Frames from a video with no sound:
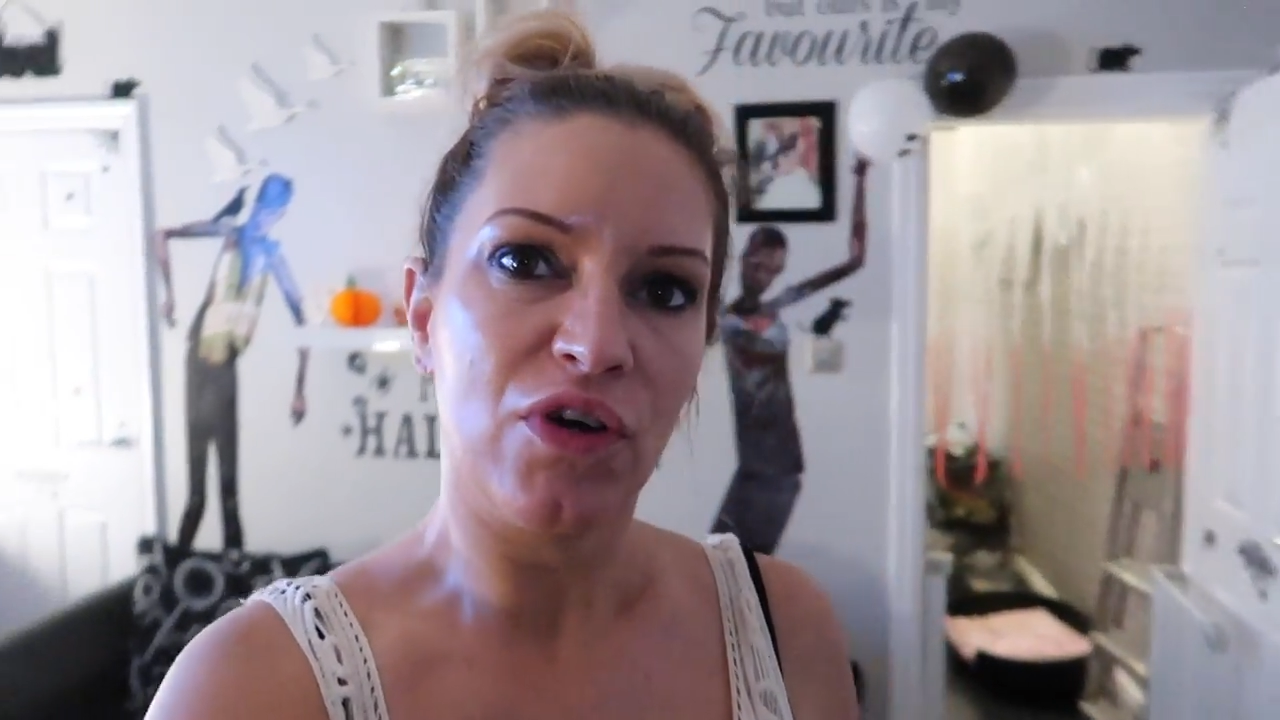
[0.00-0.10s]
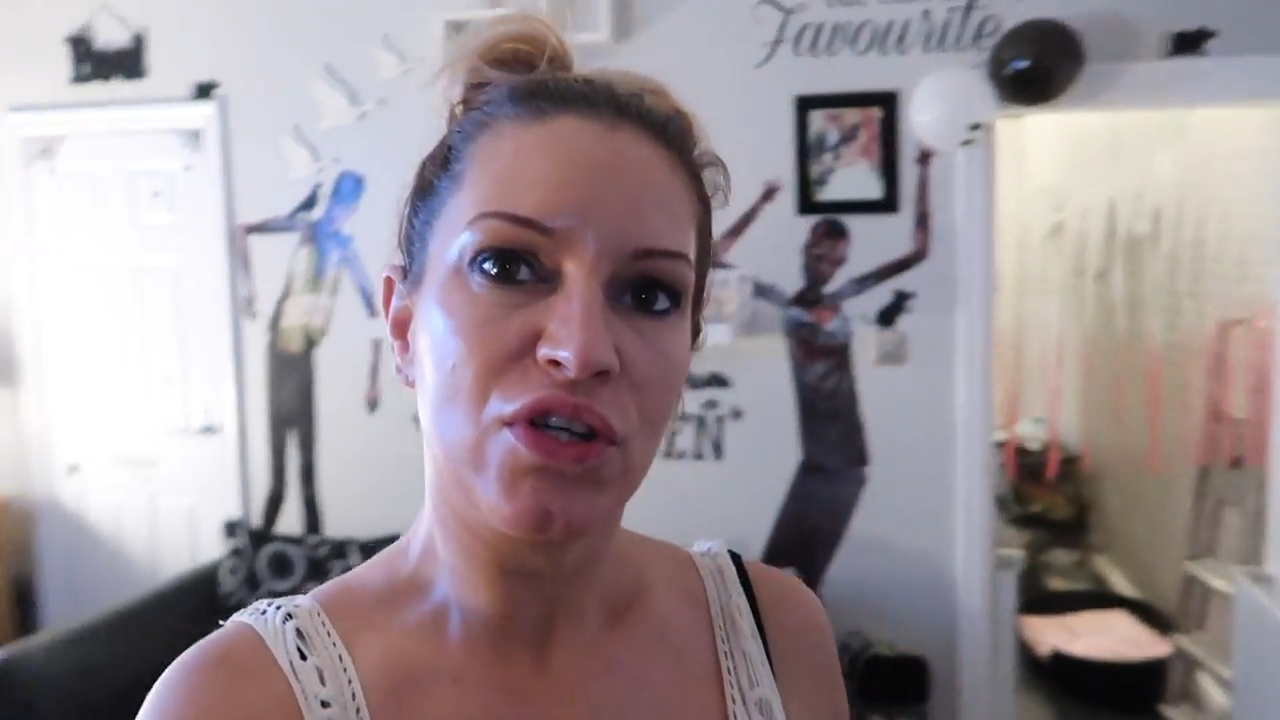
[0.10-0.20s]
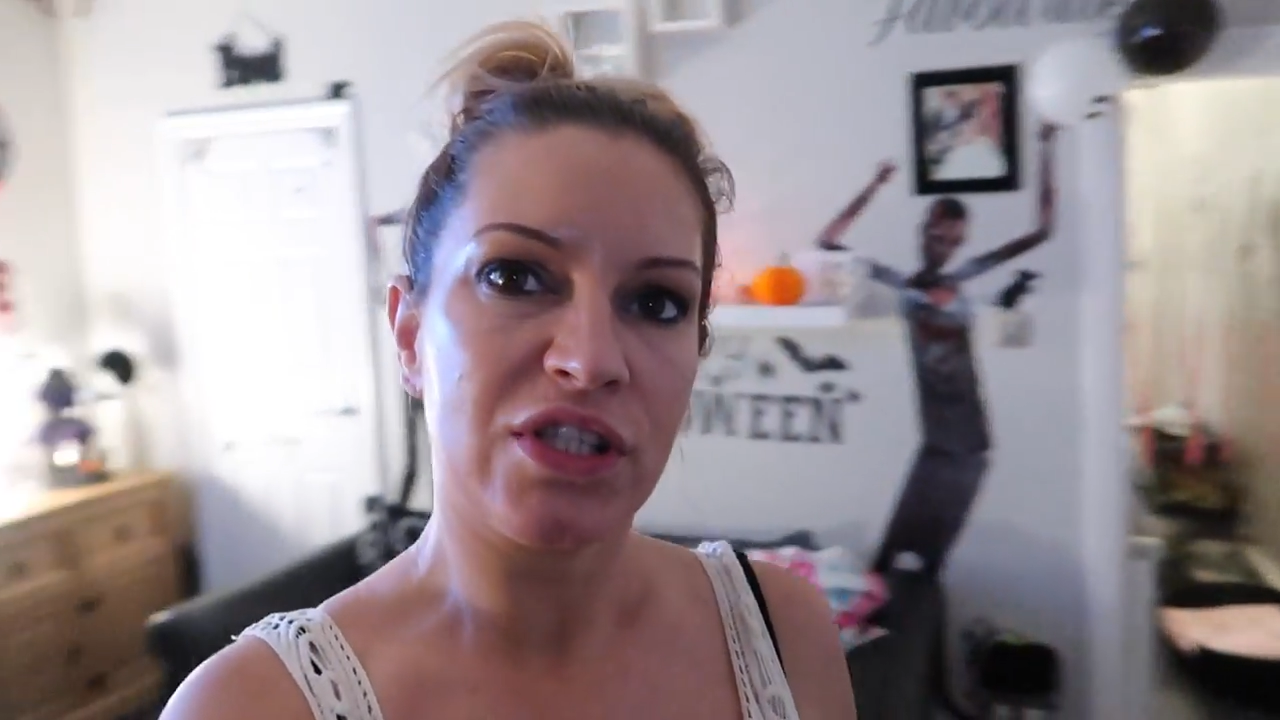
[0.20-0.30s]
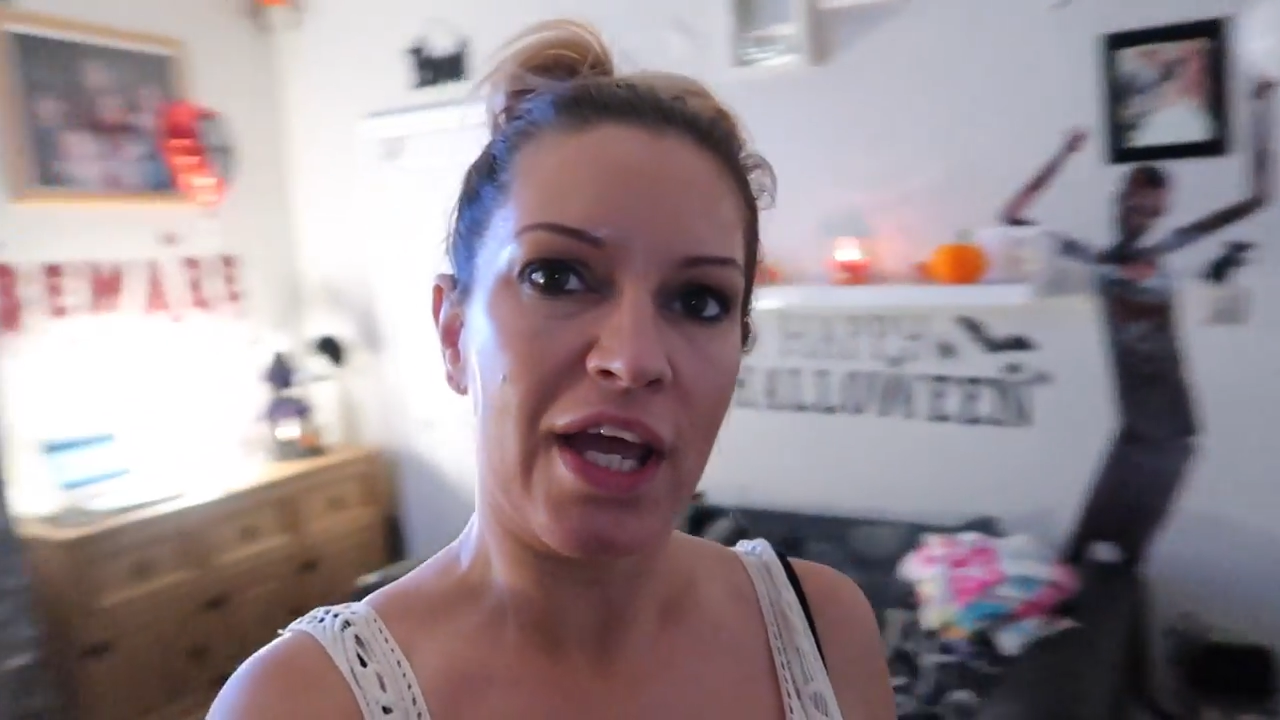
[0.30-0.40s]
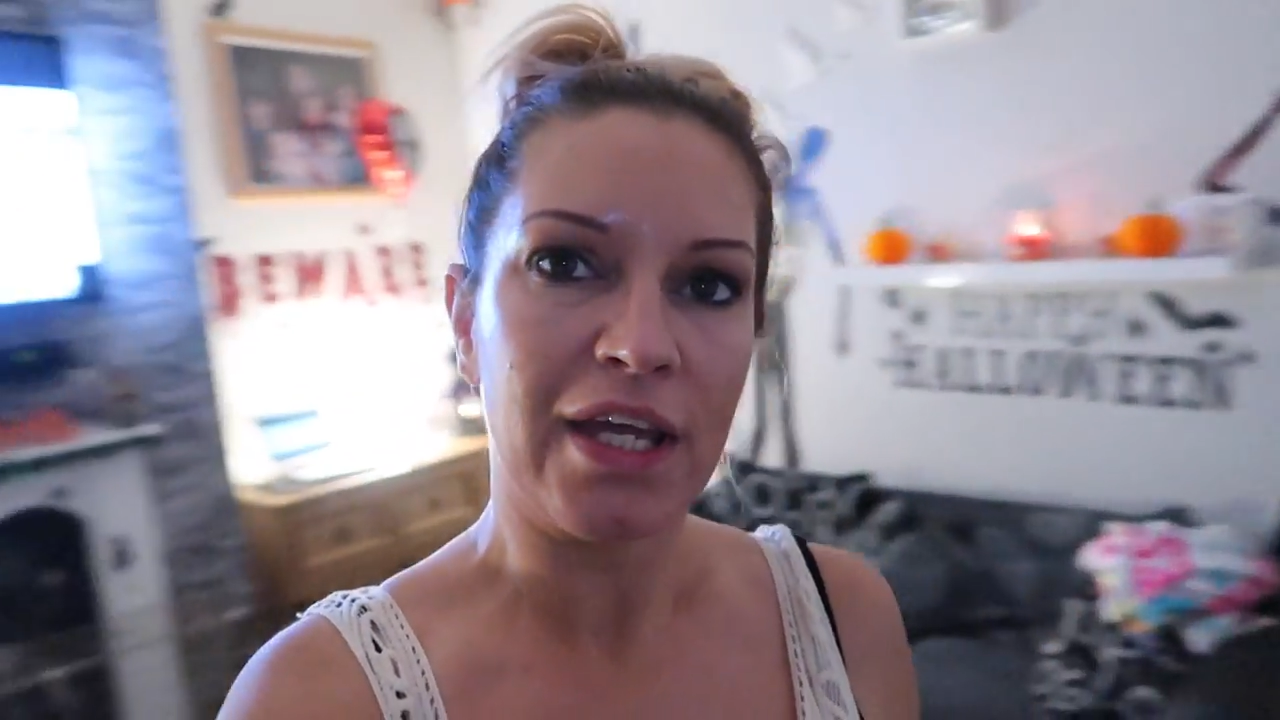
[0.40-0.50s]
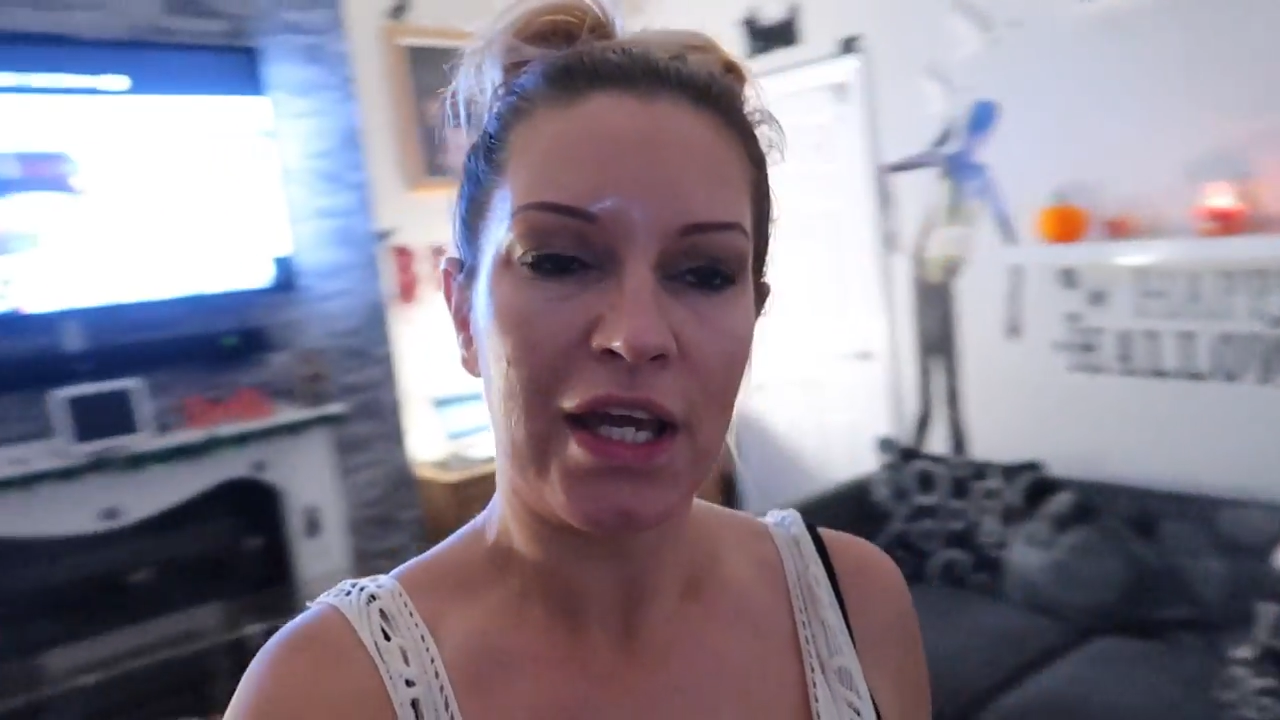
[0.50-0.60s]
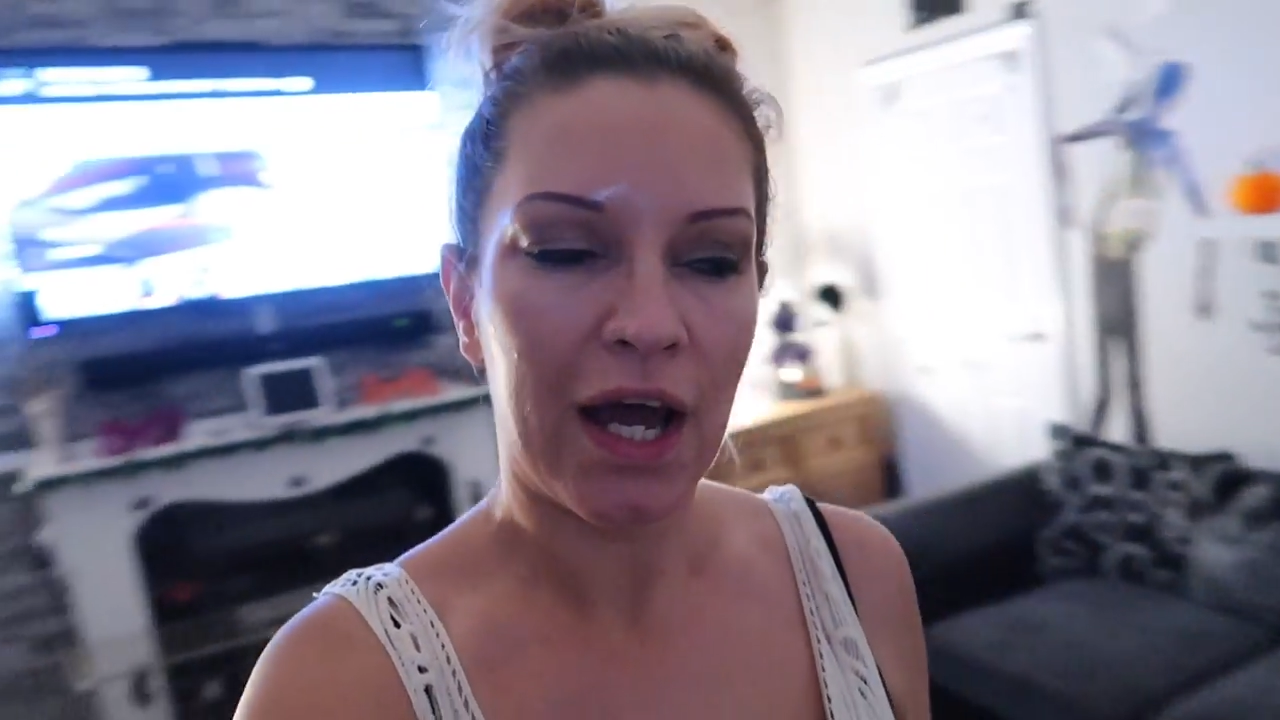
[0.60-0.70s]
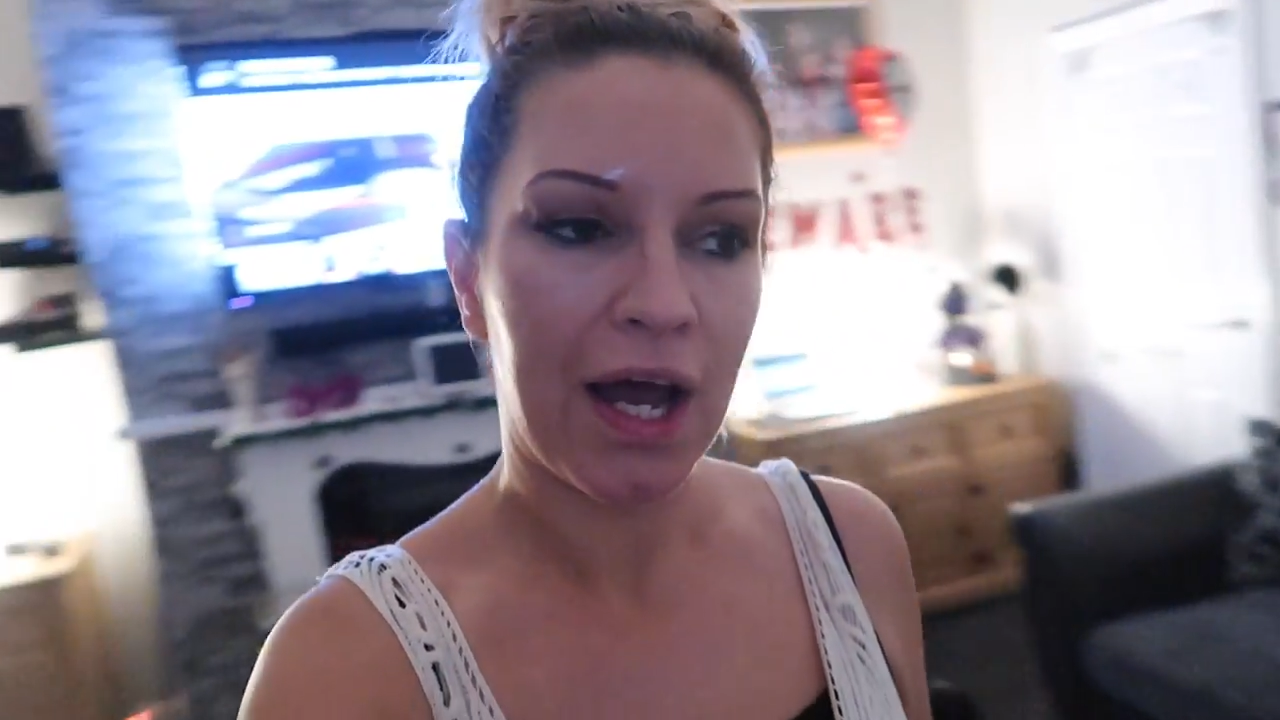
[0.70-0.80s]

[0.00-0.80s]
first day